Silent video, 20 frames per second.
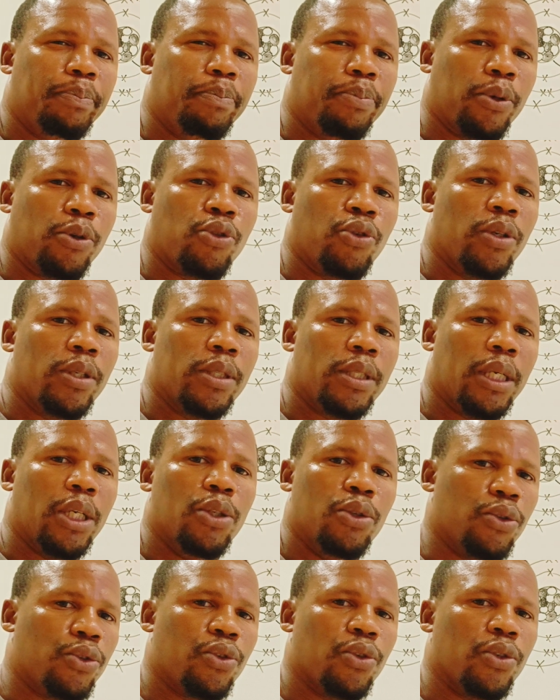protons
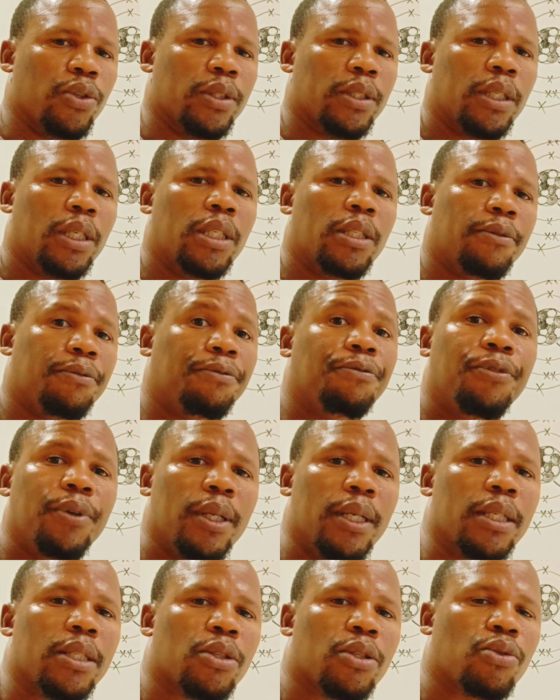and neutrons. It's
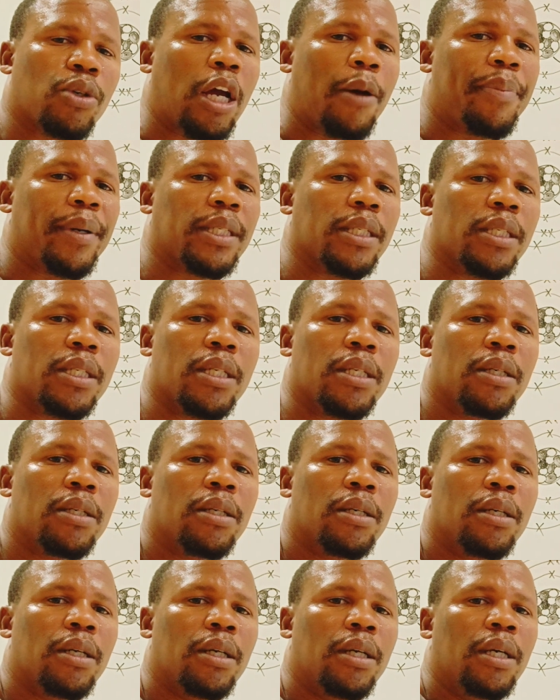filled to capacity.
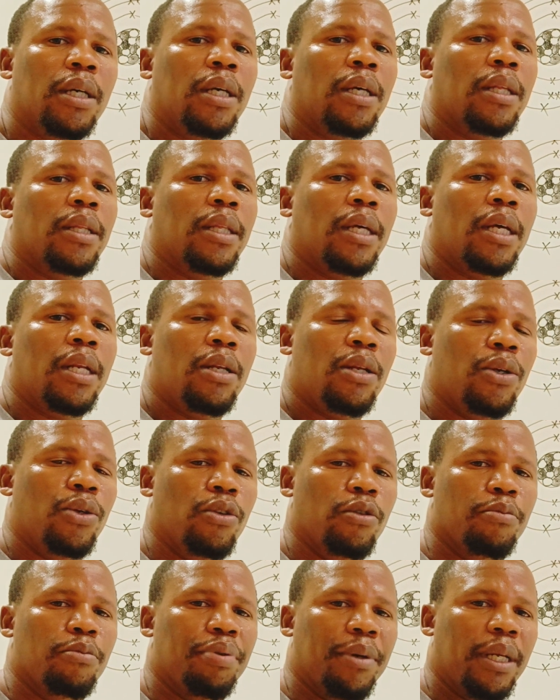Then
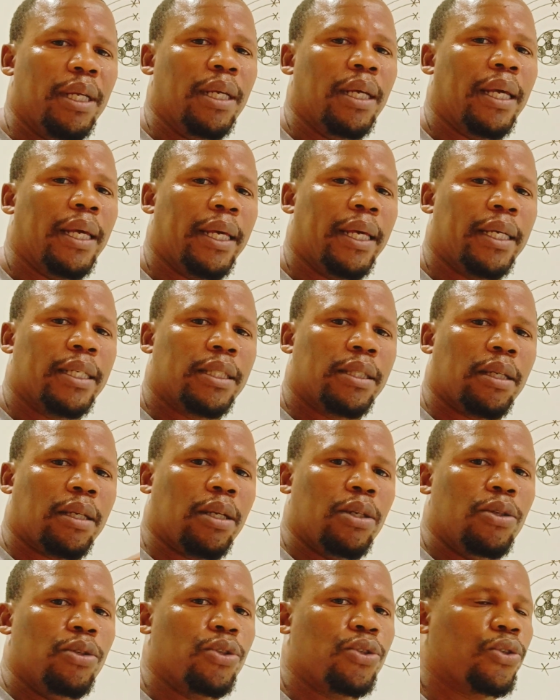you bring
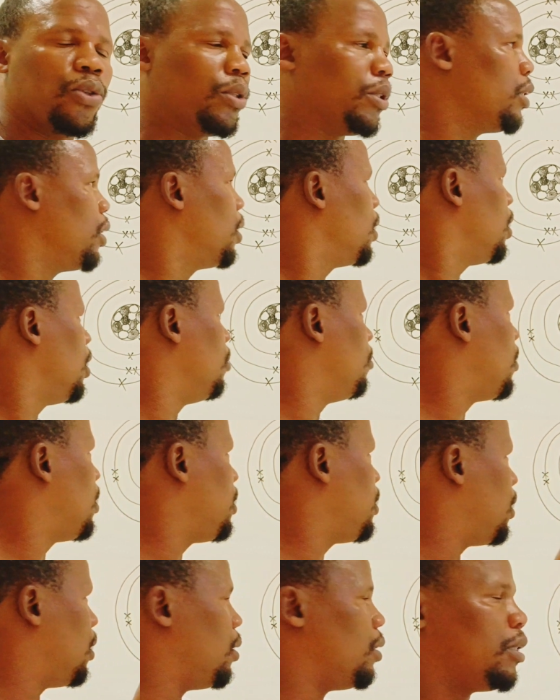extra neutrons.
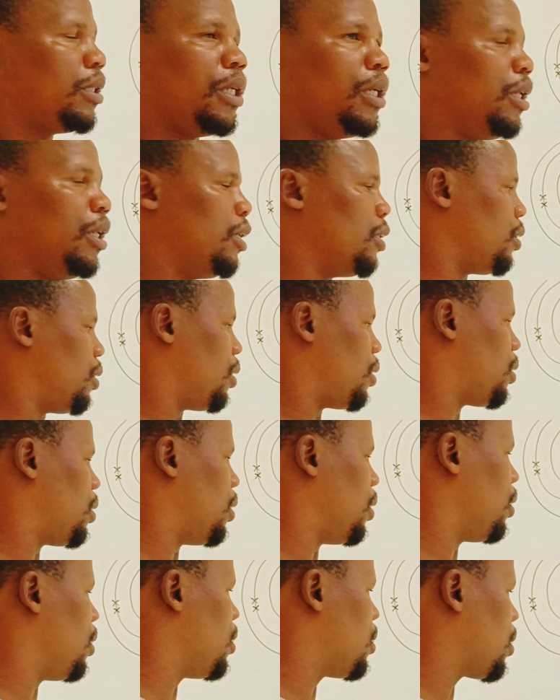Imagine, say this
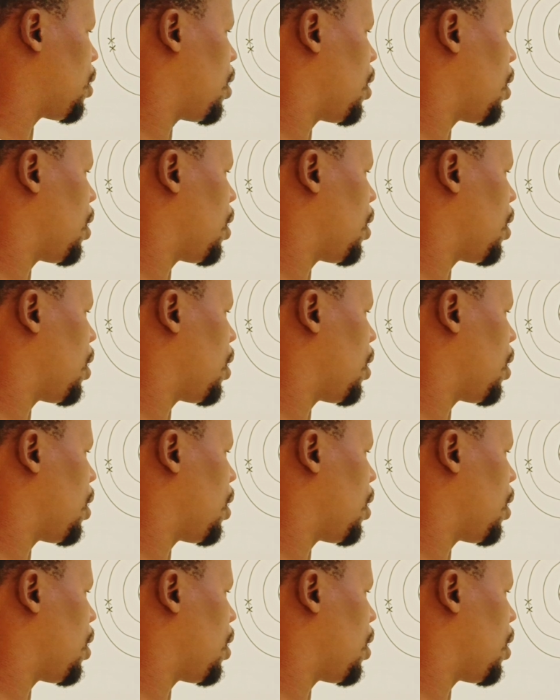thing is